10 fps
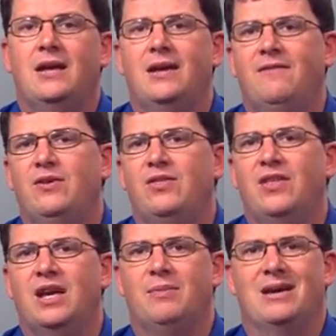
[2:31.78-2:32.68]
If you
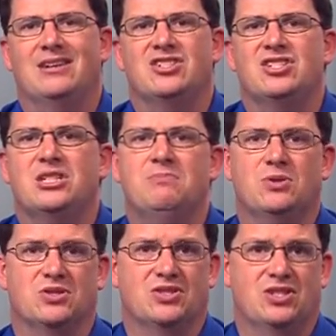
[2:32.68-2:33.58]
think about a
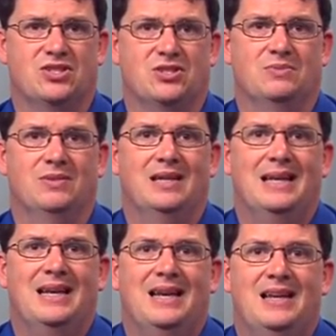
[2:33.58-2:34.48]
simple system,
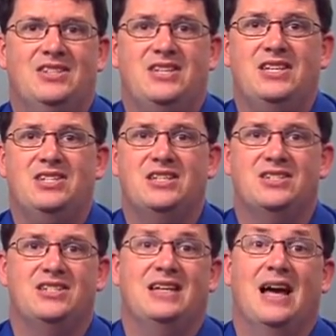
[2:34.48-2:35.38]
it is easy to
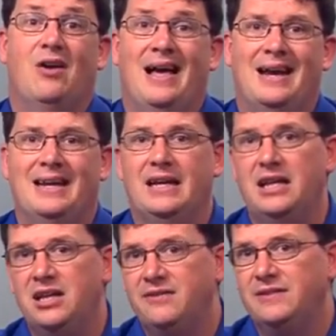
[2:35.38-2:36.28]
see how adding
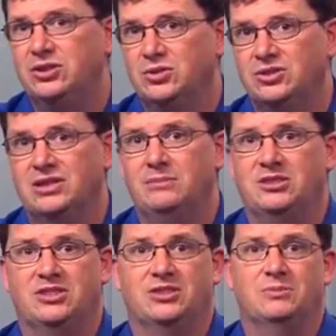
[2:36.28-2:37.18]
individual
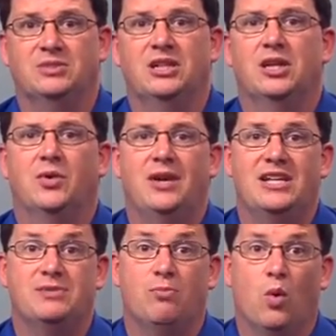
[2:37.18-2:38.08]
subsystems
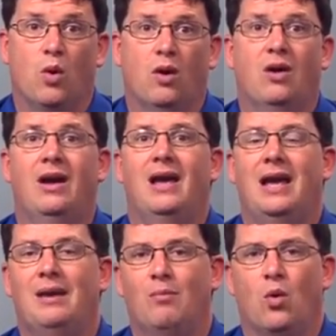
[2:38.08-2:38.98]
creates more
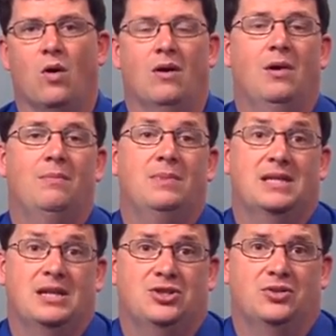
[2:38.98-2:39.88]
and more
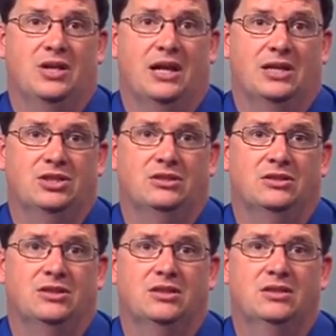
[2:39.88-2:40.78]
potential
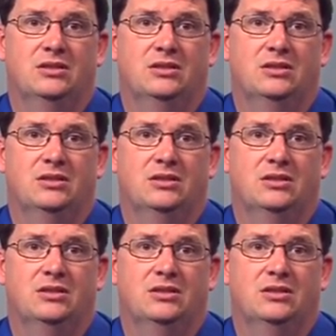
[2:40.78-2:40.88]
connections.